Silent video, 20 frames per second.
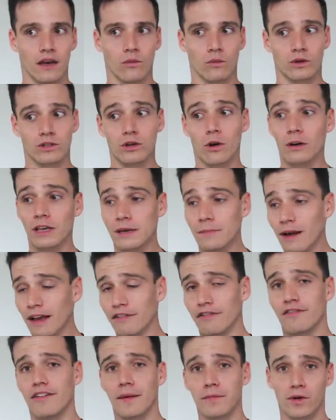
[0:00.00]
we're talking by
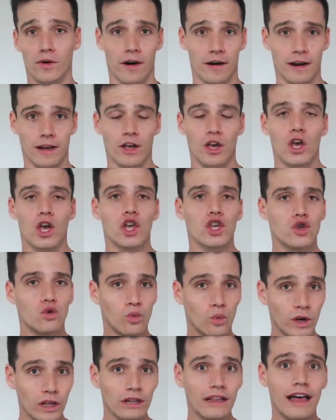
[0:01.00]
February, you
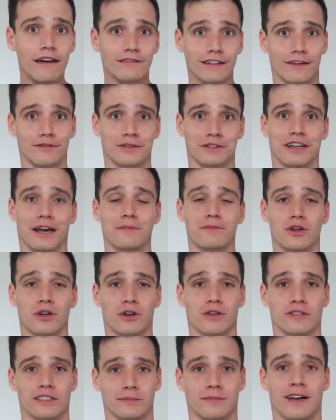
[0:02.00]
will have leveled up your
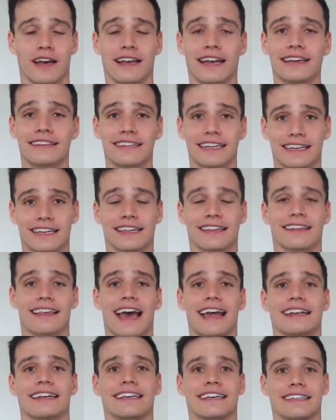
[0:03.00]
charisma, and I think
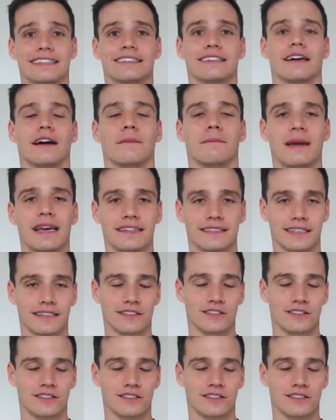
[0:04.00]
that is amazing.